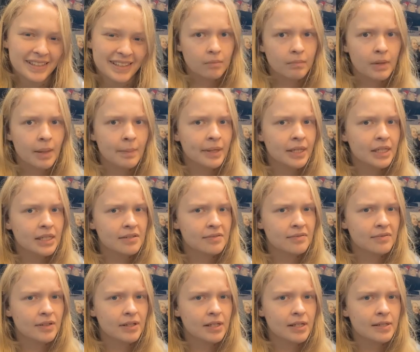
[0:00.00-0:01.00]
My biggest
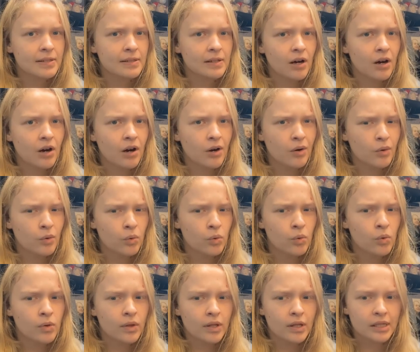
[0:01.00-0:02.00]
fears are
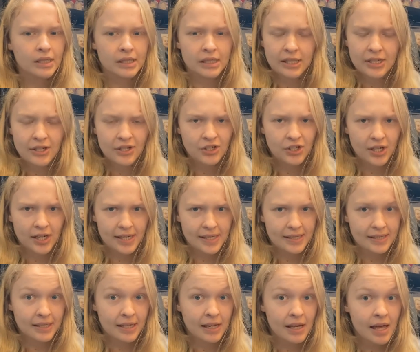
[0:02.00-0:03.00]
all the
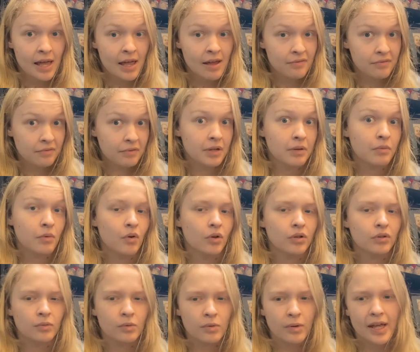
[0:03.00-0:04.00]
cliches that
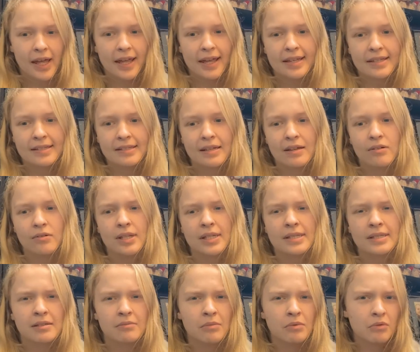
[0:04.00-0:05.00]
everyone will hate it, or that
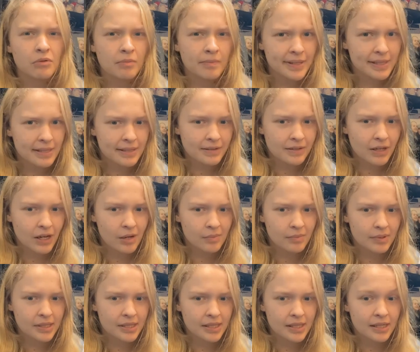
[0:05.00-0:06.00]
someone will
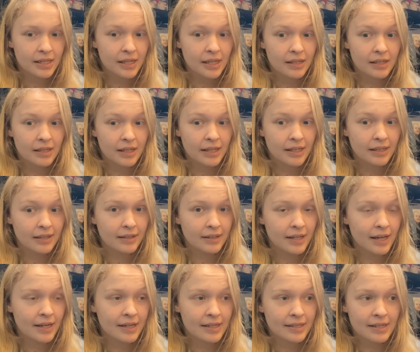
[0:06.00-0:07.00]
misinterpret it, and
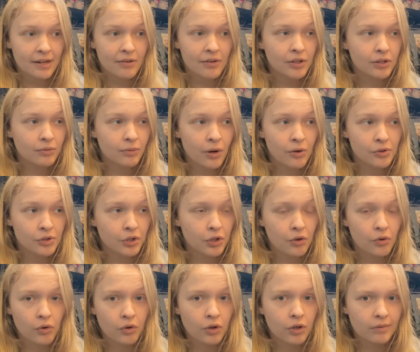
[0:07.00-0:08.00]
that it's out in the world and
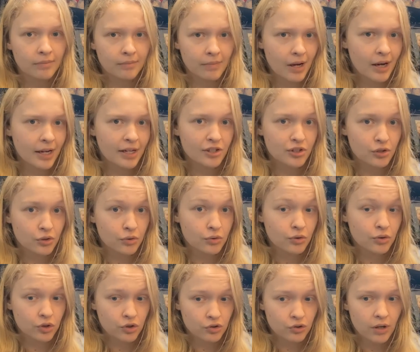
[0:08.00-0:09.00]
no longer mine to
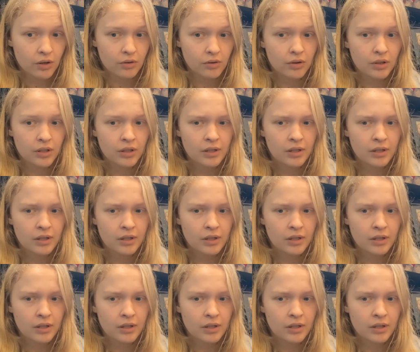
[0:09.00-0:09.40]
control.